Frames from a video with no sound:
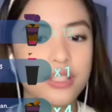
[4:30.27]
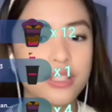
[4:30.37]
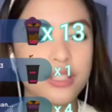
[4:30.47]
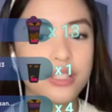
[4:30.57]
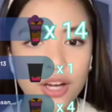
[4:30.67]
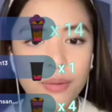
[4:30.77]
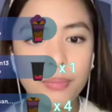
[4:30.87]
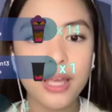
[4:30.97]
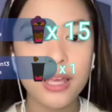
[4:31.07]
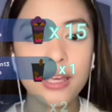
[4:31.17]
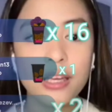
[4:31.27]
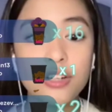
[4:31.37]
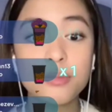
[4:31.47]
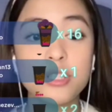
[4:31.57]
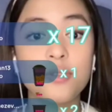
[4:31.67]
year, may
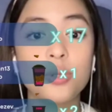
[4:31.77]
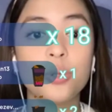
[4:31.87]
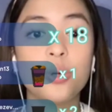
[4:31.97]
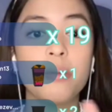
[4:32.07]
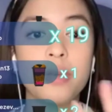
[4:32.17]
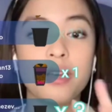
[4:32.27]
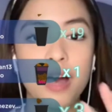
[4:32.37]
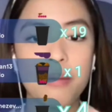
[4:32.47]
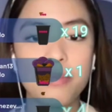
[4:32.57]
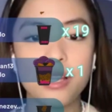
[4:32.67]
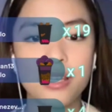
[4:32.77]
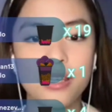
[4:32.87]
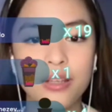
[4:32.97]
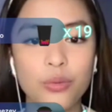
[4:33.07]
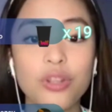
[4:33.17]
Christmas photo kaming family.
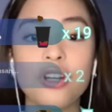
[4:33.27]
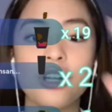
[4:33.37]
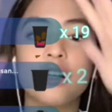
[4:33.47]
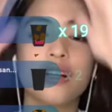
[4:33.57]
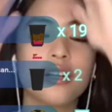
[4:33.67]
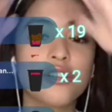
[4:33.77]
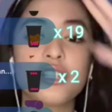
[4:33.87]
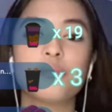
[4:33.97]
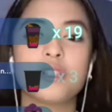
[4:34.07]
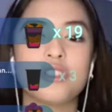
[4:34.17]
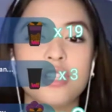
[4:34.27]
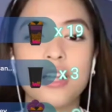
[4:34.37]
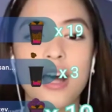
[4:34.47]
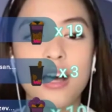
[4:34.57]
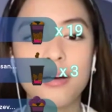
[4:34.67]
With our Christmas tree
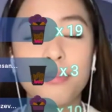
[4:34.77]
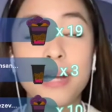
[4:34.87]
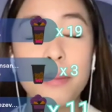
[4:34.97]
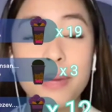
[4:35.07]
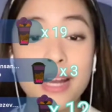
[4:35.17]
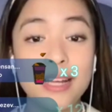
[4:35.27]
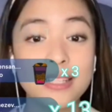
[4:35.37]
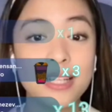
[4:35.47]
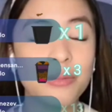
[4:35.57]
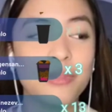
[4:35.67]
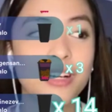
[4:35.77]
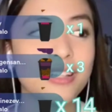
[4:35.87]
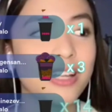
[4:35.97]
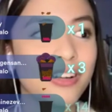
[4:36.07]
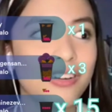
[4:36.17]
na pare-pares lang yung mga
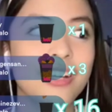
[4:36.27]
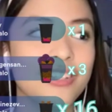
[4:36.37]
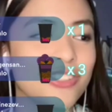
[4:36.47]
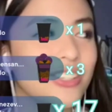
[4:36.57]
decorations.